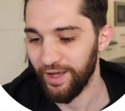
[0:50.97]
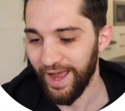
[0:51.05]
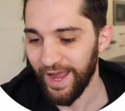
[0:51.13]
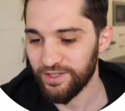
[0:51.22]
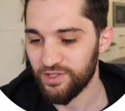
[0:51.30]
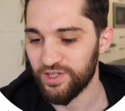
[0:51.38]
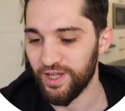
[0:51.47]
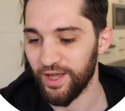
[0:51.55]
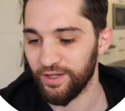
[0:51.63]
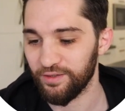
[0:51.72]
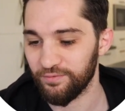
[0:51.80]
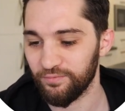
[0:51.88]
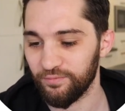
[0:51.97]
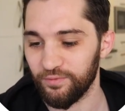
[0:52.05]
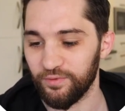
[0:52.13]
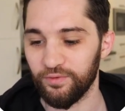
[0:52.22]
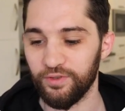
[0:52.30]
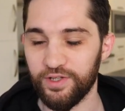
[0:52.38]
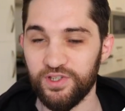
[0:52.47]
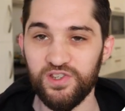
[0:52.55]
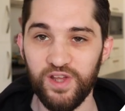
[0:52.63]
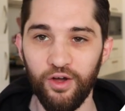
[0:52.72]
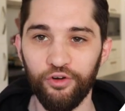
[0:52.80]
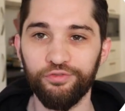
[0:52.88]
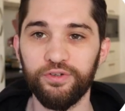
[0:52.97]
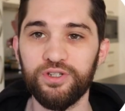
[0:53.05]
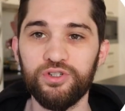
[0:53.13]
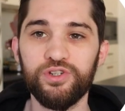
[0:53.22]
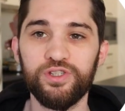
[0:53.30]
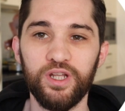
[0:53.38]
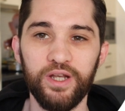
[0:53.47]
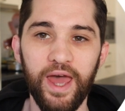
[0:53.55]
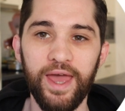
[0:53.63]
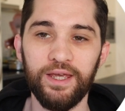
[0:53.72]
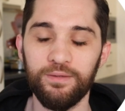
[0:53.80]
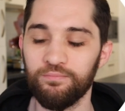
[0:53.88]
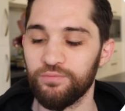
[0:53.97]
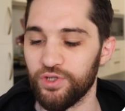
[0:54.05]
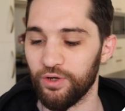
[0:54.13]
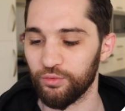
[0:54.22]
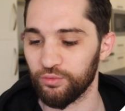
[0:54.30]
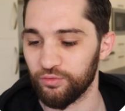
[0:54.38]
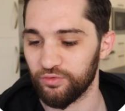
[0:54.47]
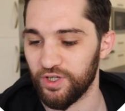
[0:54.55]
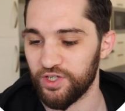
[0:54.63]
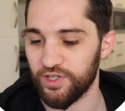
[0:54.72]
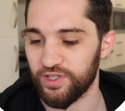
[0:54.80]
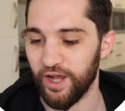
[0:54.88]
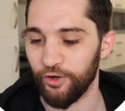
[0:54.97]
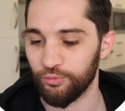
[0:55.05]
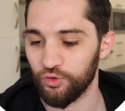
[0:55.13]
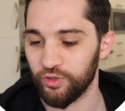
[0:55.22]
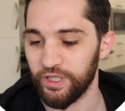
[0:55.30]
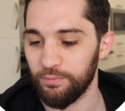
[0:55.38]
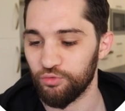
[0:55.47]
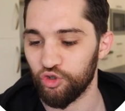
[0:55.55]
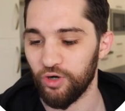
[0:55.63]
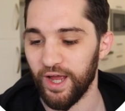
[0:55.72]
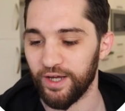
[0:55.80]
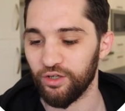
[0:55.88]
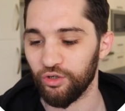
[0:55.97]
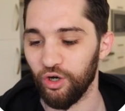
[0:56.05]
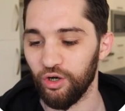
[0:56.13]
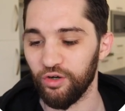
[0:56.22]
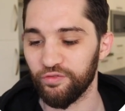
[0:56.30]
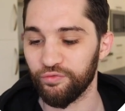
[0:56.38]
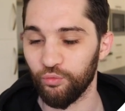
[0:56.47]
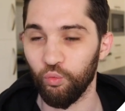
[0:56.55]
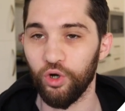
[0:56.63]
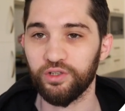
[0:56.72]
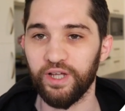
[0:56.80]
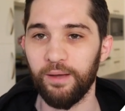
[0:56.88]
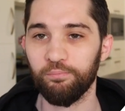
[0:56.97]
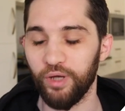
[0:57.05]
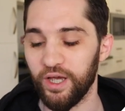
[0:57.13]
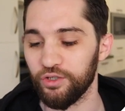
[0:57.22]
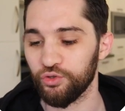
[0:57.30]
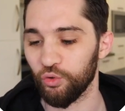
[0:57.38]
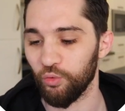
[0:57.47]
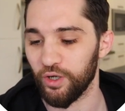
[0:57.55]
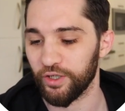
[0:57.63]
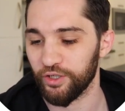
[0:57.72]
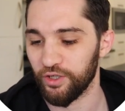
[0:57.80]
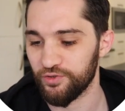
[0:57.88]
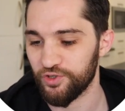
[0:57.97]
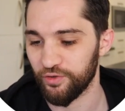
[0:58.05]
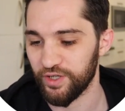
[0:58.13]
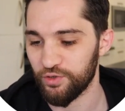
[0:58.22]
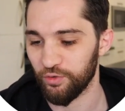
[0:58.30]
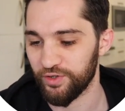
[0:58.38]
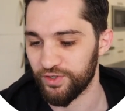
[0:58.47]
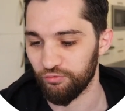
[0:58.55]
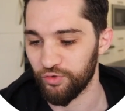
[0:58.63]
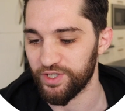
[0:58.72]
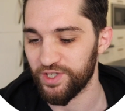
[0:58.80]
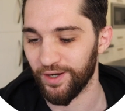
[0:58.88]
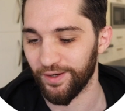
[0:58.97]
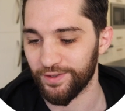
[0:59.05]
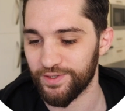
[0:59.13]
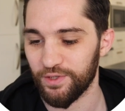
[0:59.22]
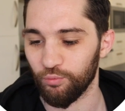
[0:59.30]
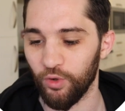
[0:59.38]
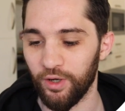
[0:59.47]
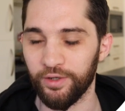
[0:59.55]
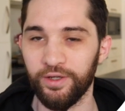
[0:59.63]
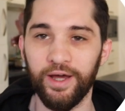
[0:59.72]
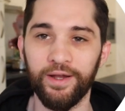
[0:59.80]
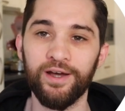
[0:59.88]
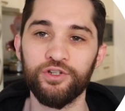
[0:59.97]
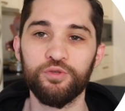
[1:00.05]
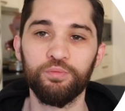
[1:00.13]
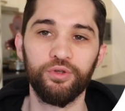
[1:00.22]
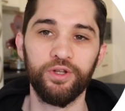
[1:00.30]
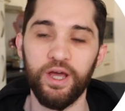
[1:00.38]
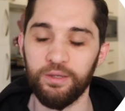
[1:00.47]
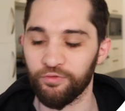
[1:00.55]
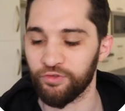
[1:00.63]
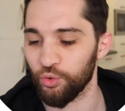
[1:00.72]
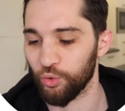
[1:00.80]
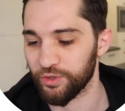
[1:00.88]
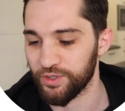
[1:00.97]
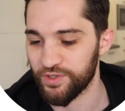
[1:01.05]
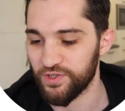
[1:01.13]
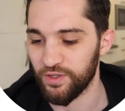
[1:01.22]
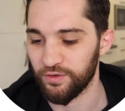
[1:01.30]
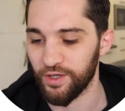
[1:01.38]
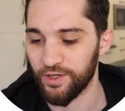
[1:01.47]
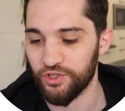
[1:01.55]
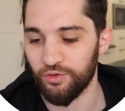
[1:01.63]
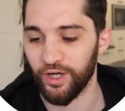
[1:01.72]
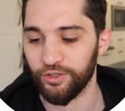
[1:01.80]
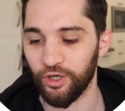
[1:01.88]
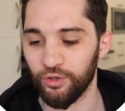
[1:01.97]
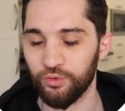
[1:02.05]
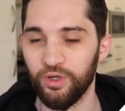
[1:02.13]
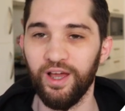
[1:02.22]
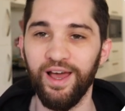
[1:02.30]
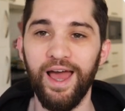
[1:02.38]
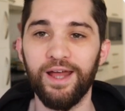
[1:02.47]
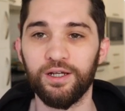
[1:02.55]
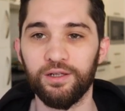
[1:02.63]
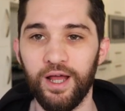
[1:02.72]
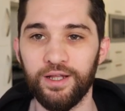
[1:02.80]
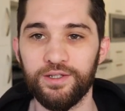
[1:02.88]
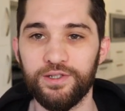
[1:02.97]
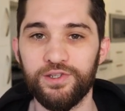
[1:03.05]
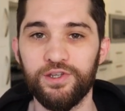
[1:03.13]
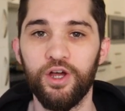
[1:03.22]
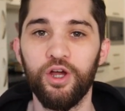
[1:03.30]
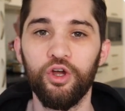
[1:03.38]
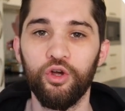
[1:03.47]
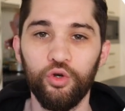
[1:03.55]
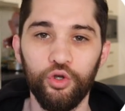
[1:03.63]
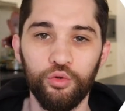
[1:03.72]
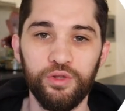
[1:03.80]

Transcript: Ad set itself is just the name, so this is to help you keep track of what campaign you're working on. So this one is a retargeting one, and I just put the name of the audience in there so I know at a glance who